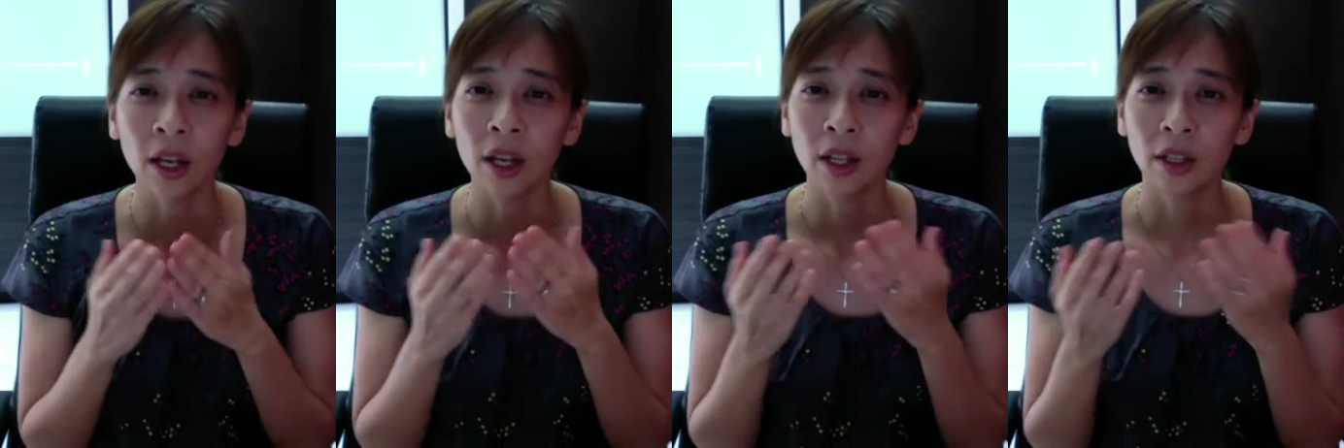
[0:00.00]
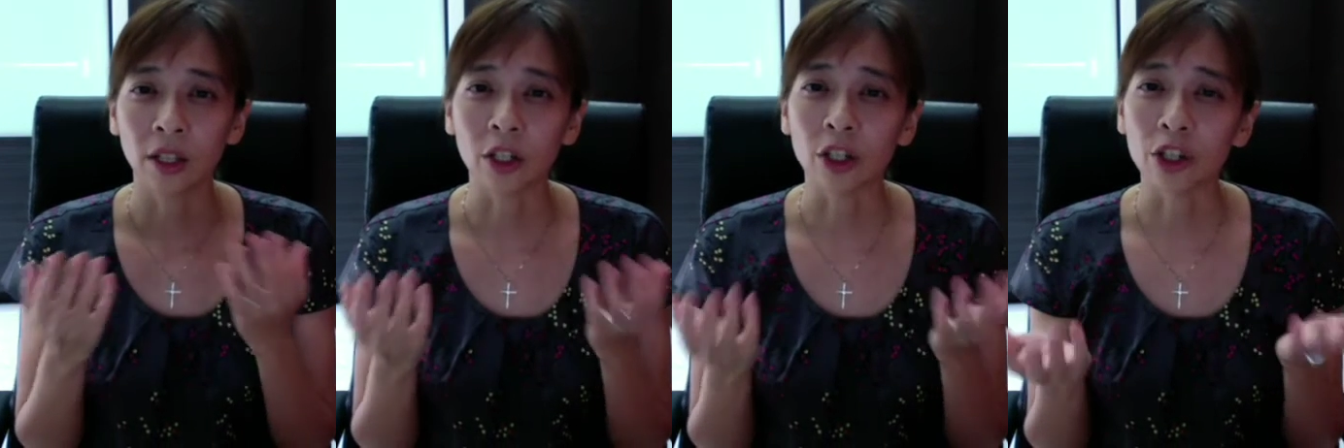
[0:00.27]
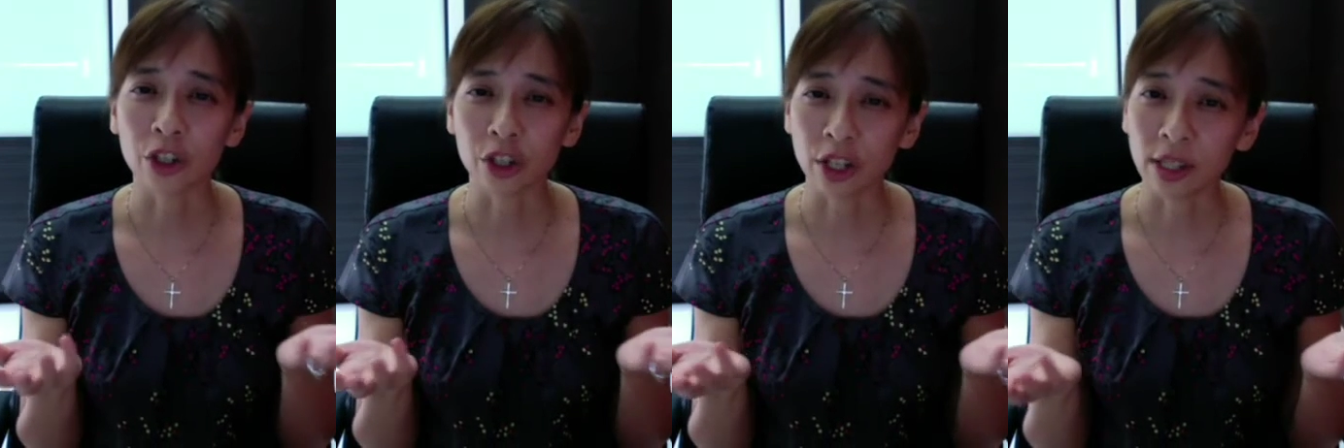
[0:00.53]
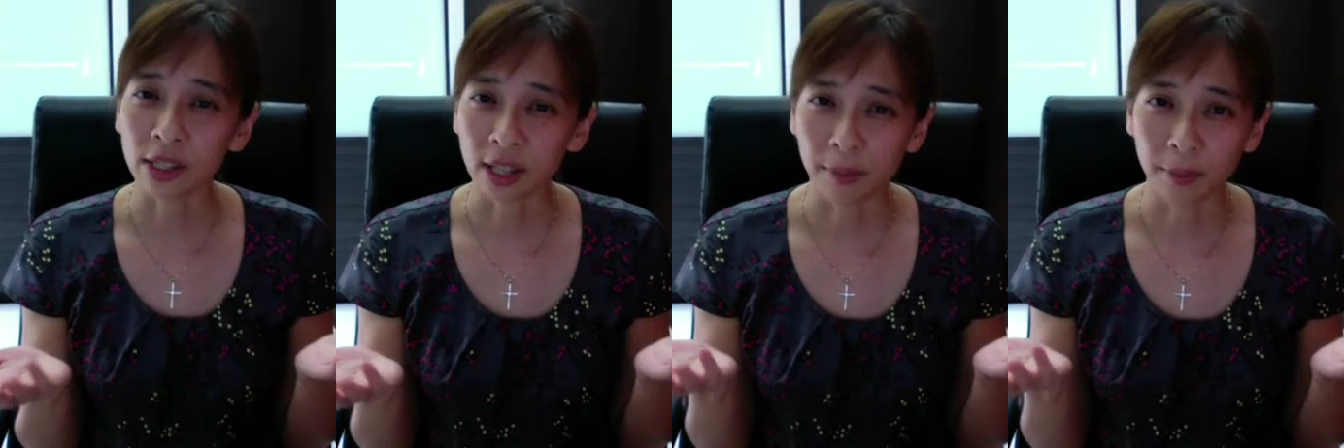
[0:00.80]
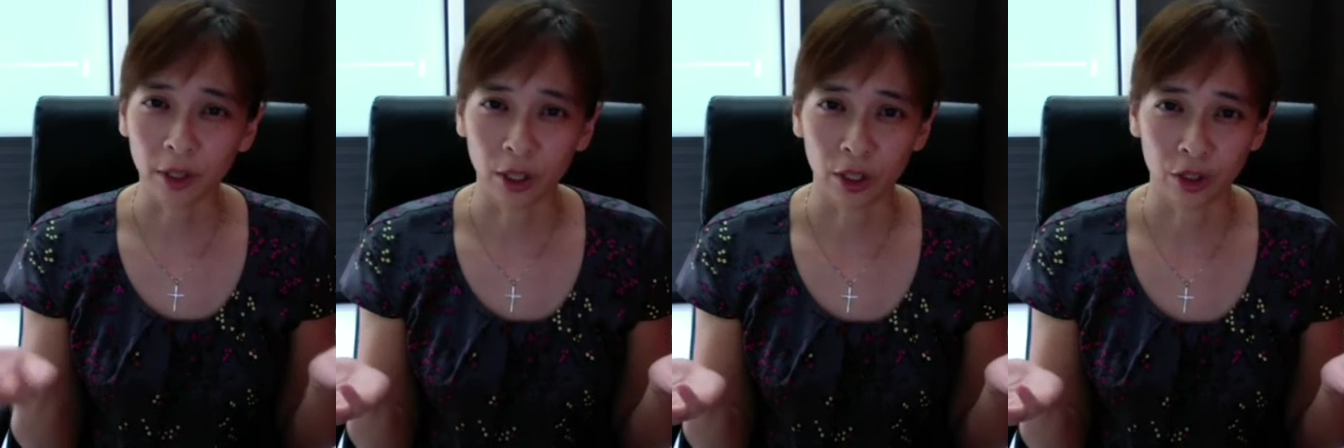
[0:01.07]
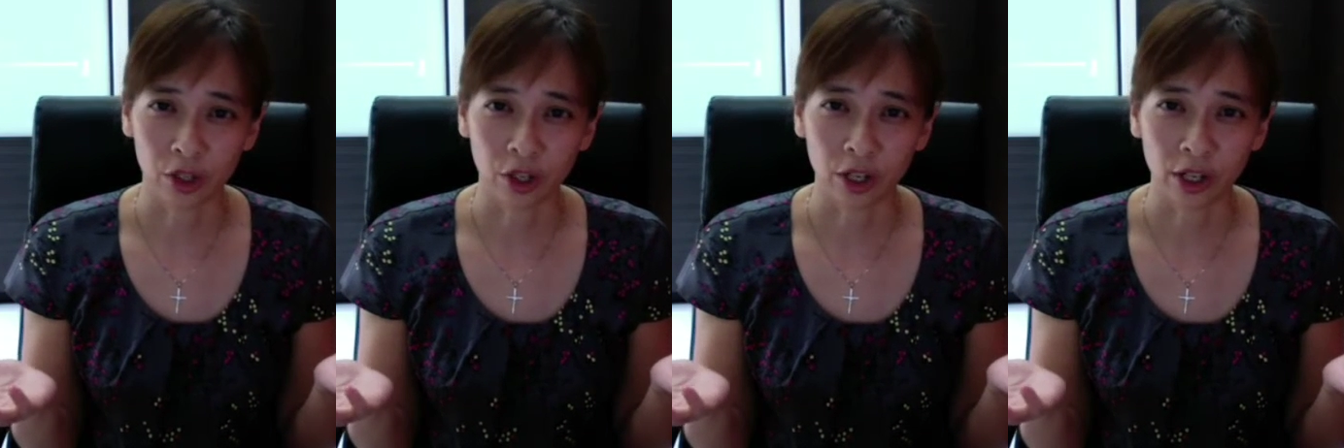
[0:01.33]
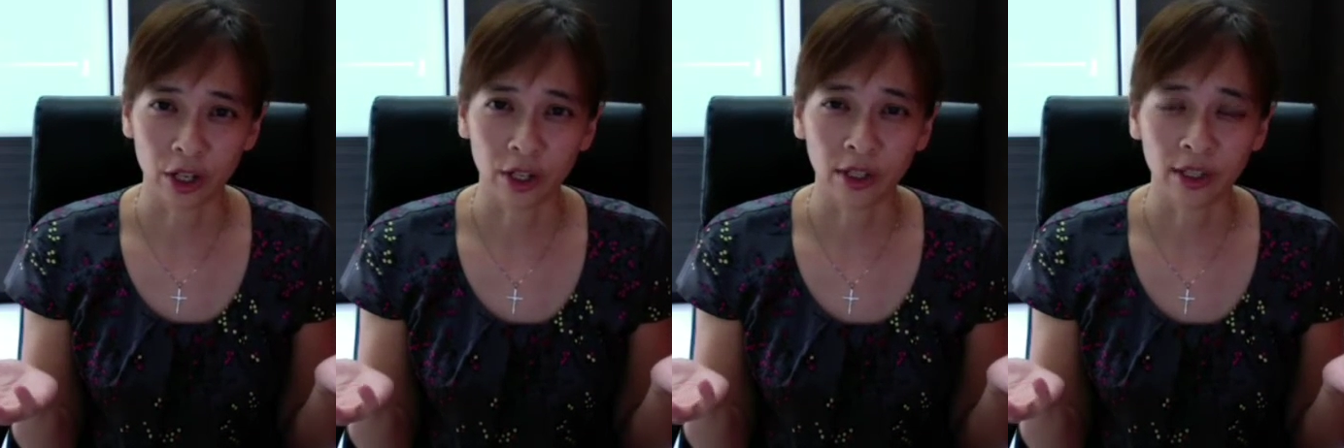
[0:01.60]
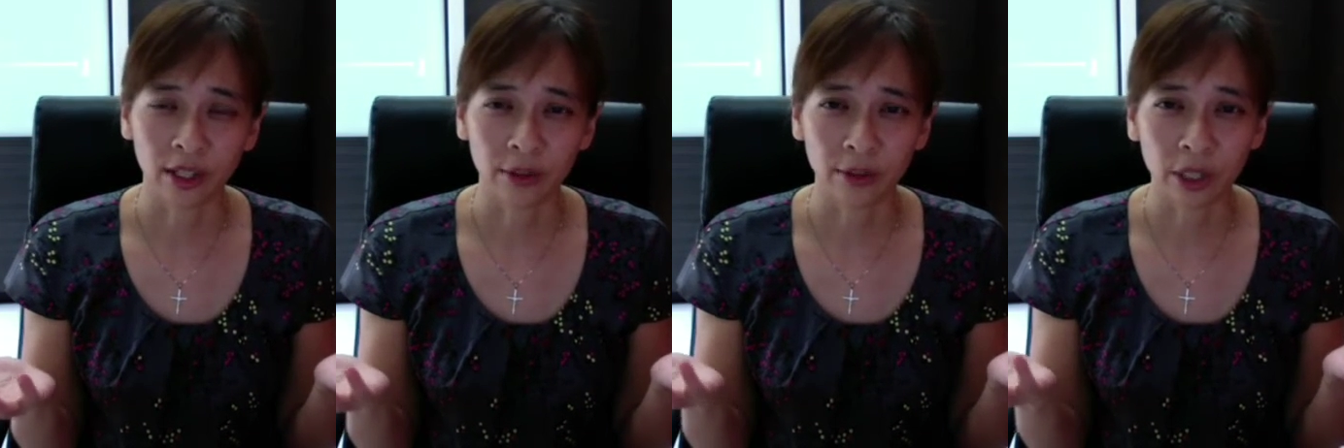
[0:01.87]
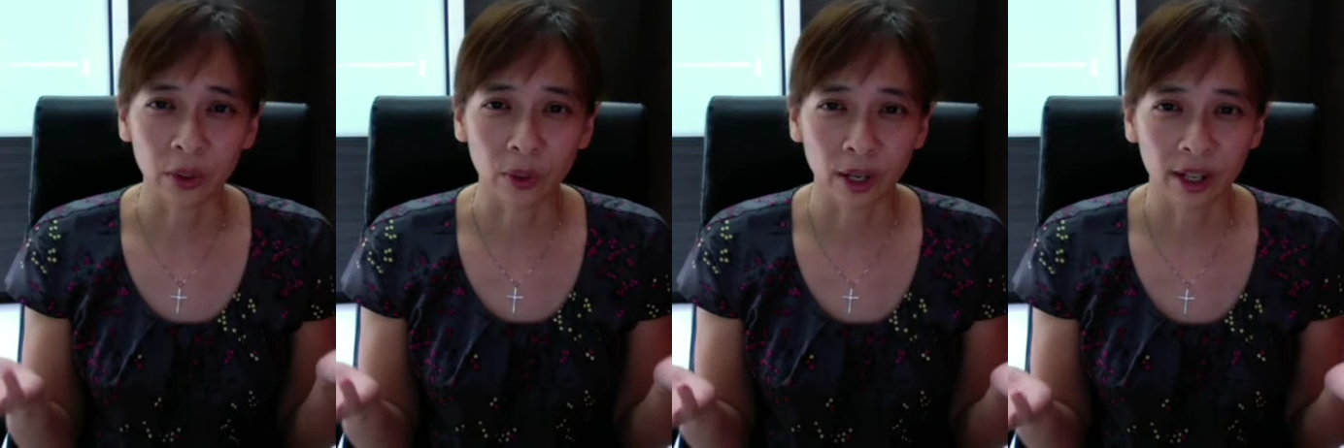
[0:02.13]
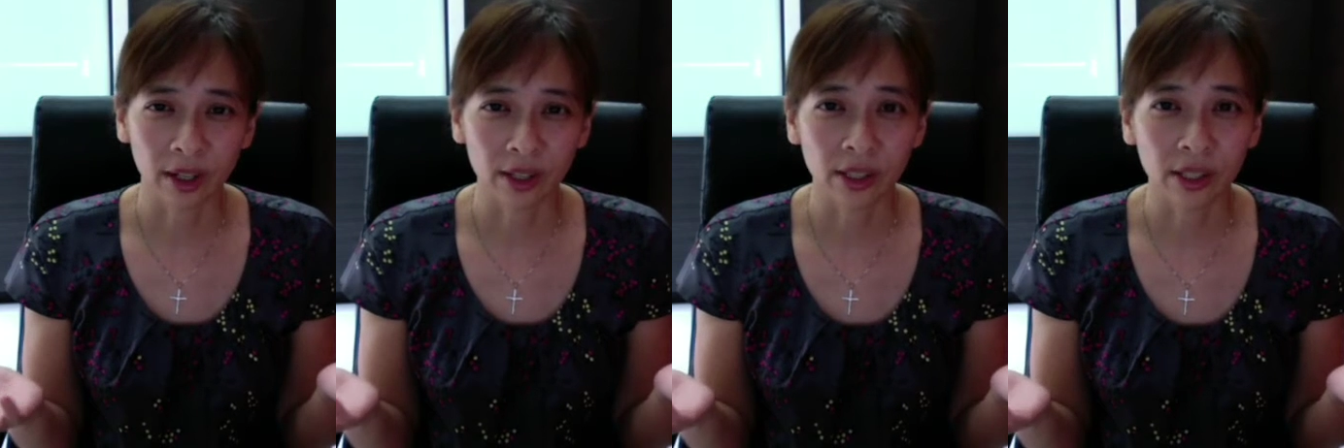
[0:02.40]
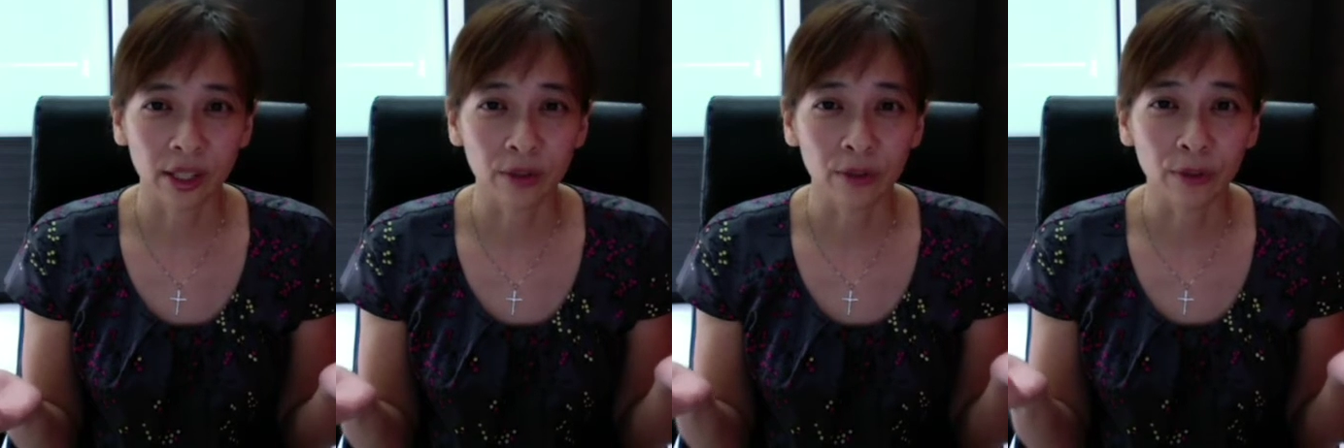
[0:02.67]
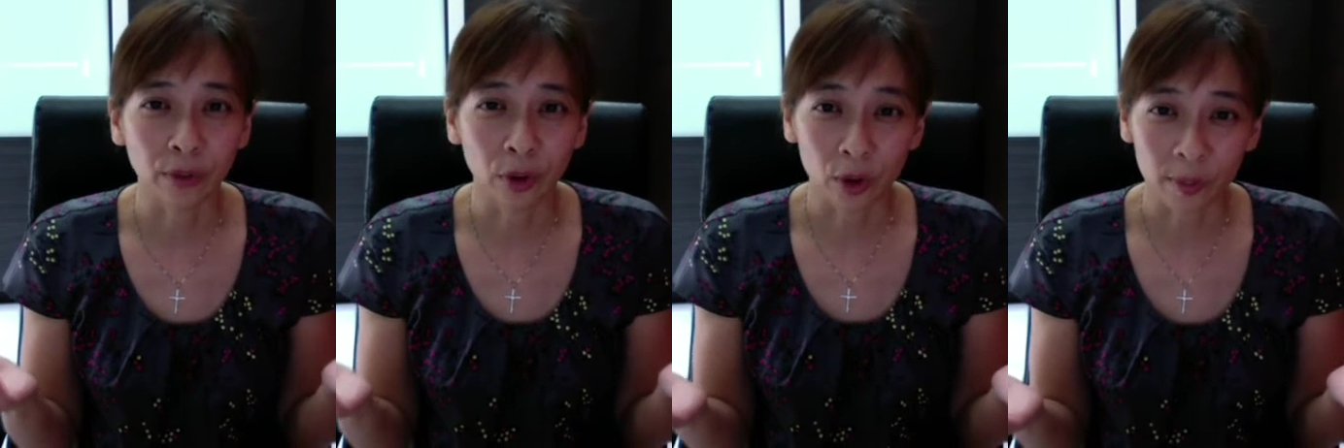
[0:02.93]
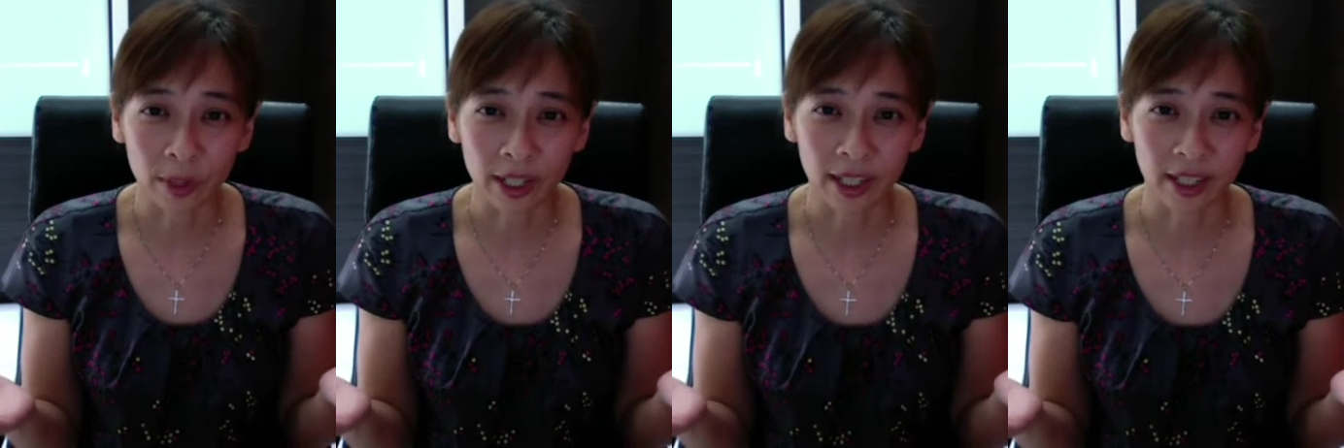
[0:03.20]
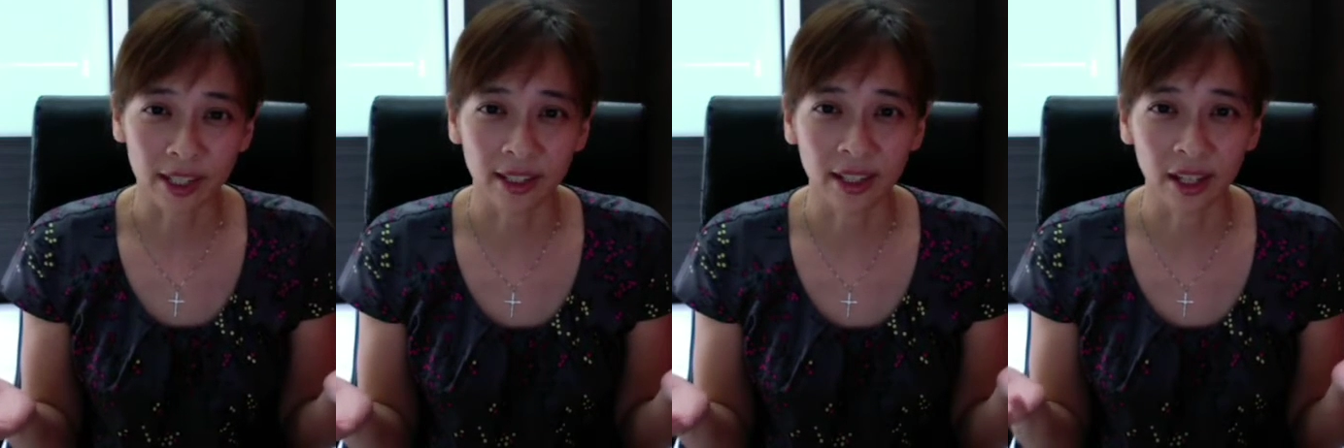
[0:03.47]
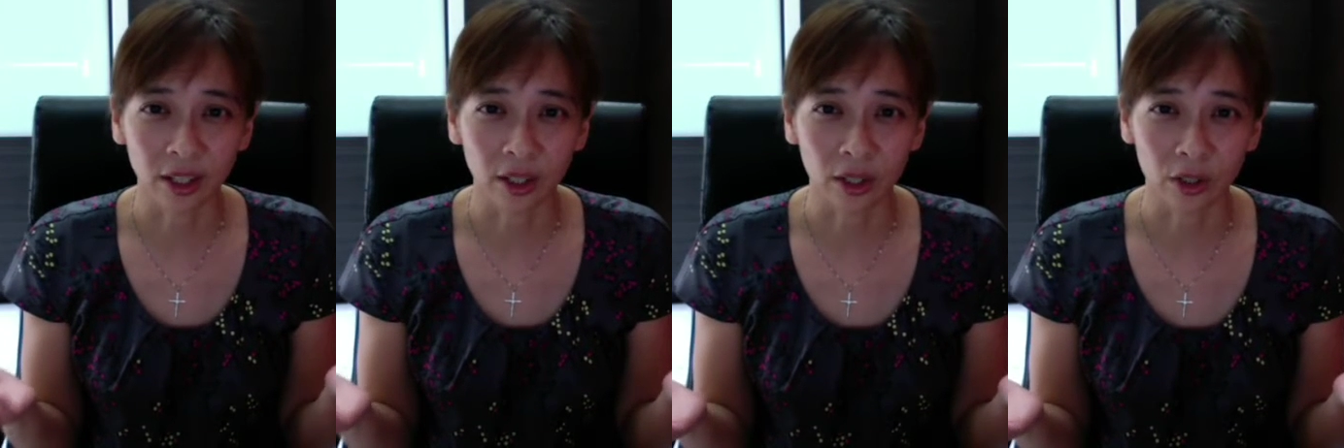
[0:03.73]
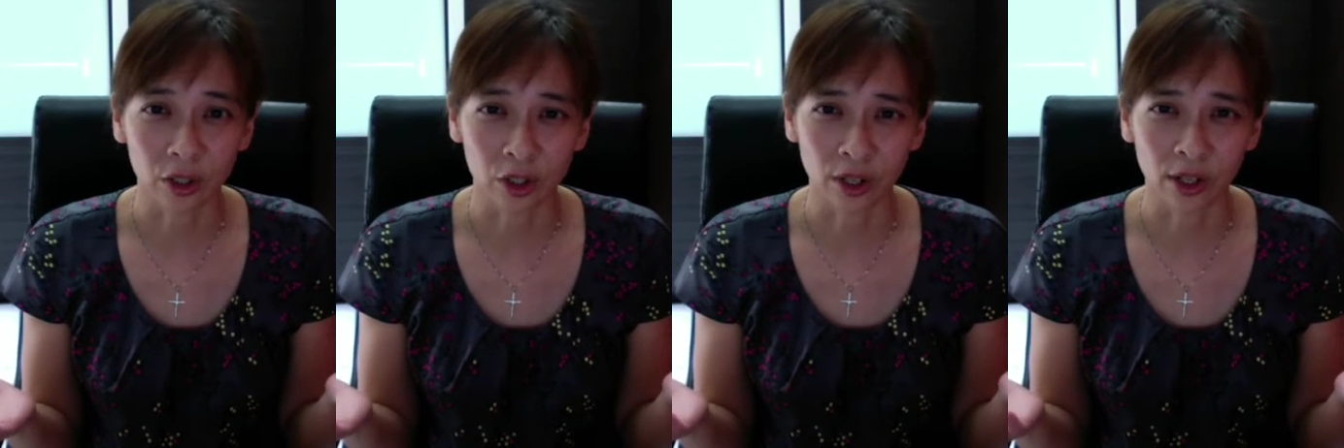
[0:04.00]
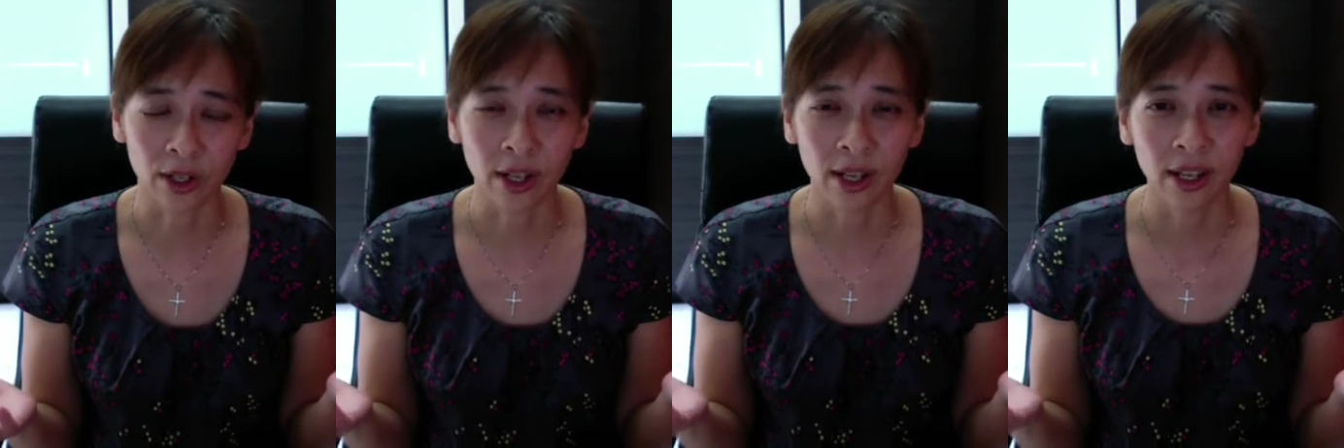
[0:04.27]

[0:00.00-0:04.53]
The Christian subculture that requires conformity to that culture